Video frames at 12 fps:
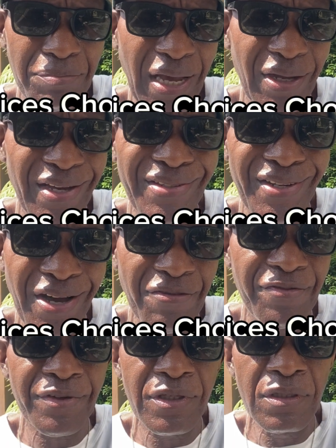about
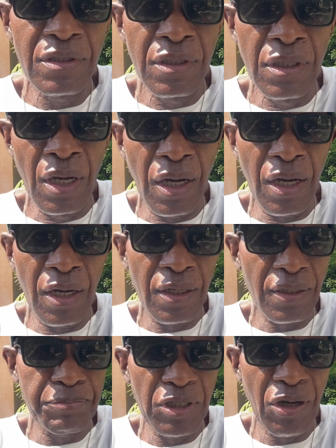enough,
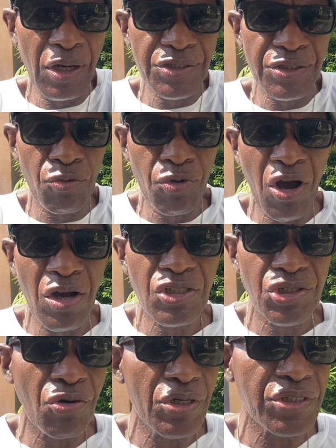because the wrong
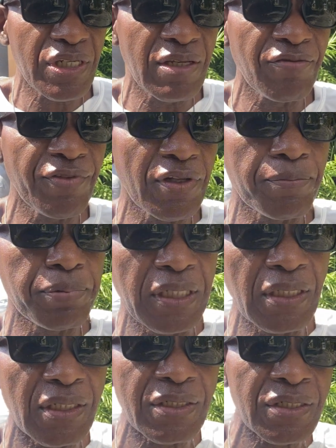choice in
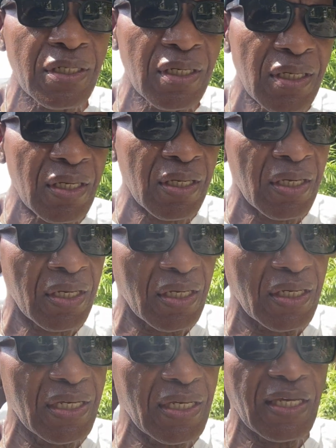Filipinas,
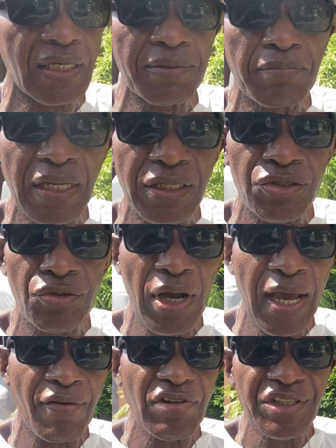it can make you
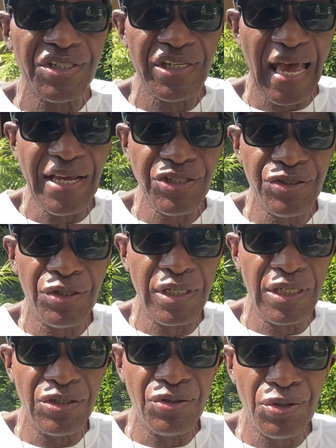have a disaster
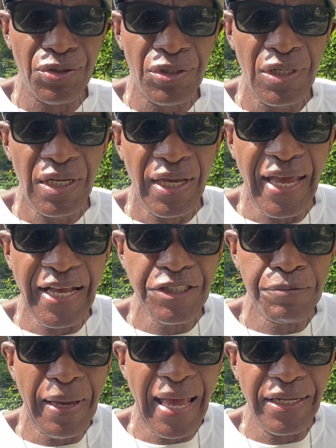in your
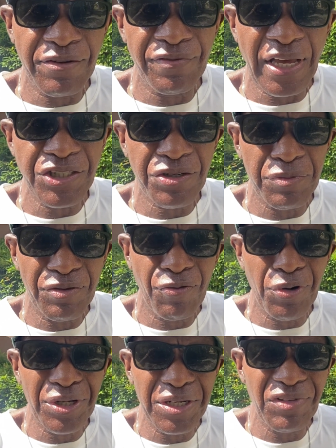expat adventure
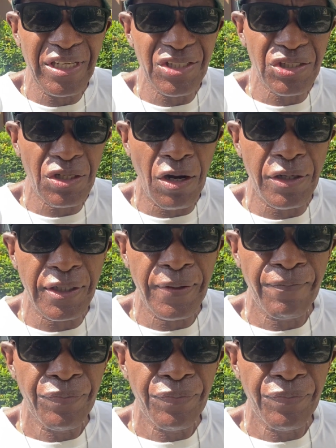before it even gets started.